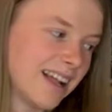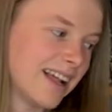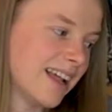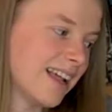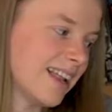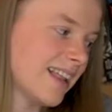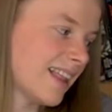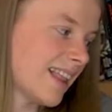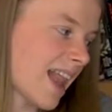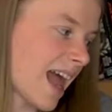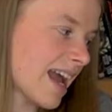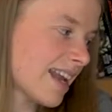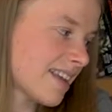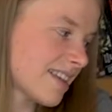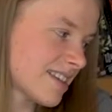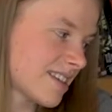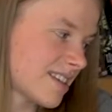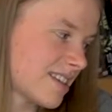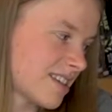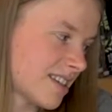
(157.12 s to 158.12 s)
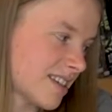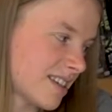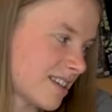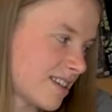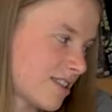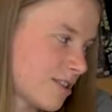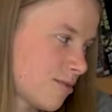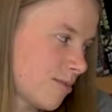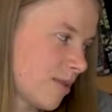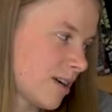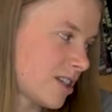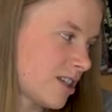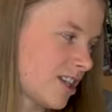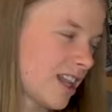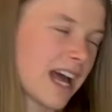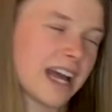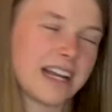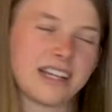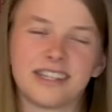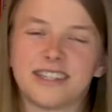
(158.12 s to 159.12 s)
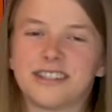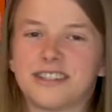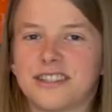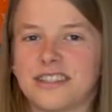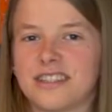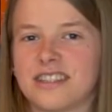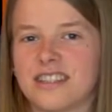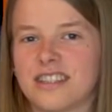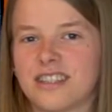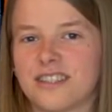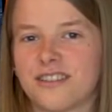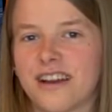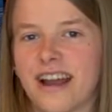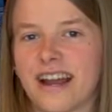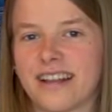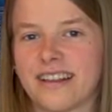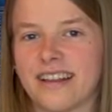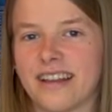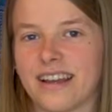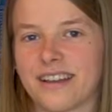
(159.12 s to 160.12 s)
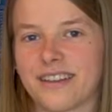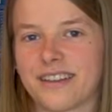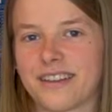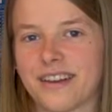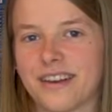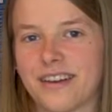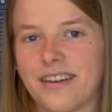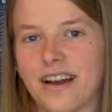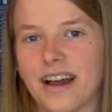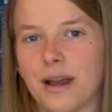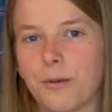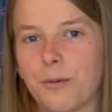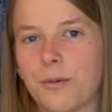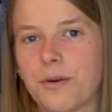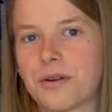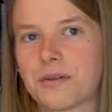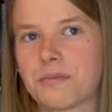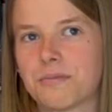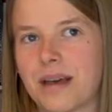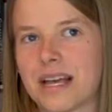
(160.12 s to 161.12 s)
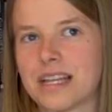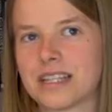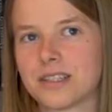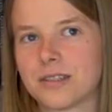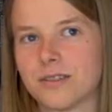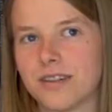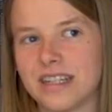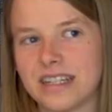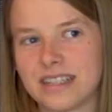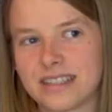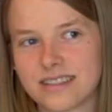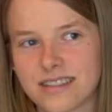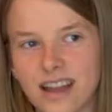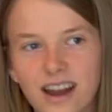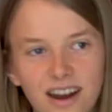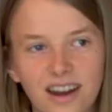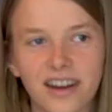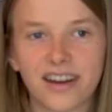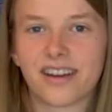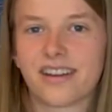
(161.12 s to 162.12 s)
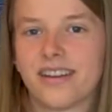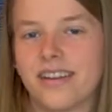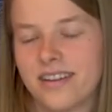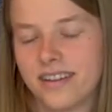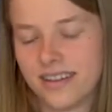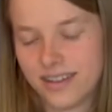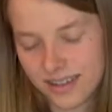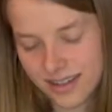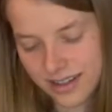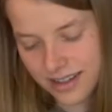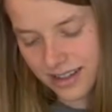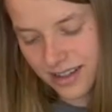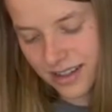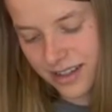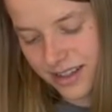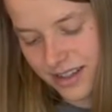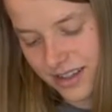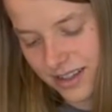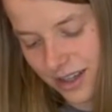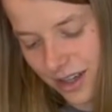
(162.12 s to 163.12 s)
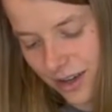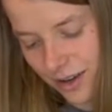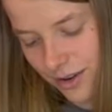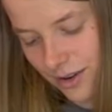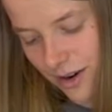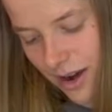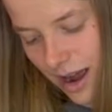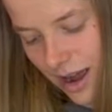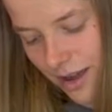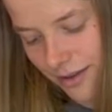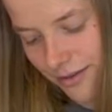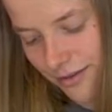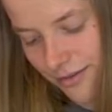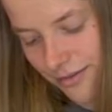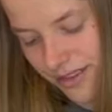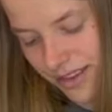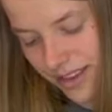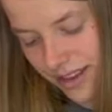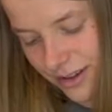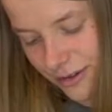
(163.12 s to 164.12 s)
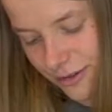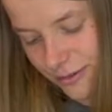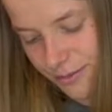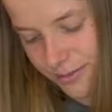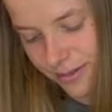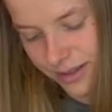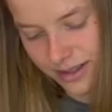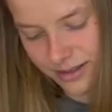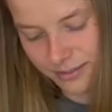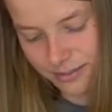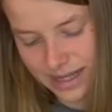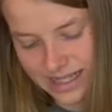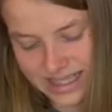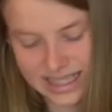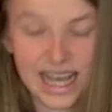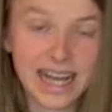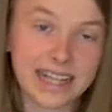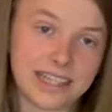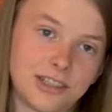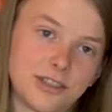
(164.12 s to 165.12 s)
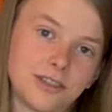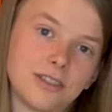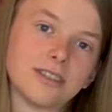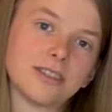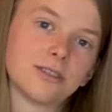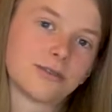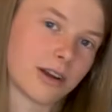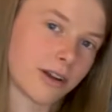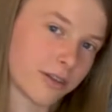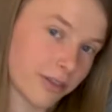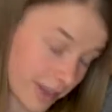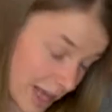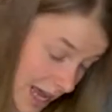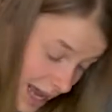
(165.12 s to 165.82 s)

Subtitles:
Light is just, too much light is just distracting, so I work best when it's dark. So I've sort of built my schedule around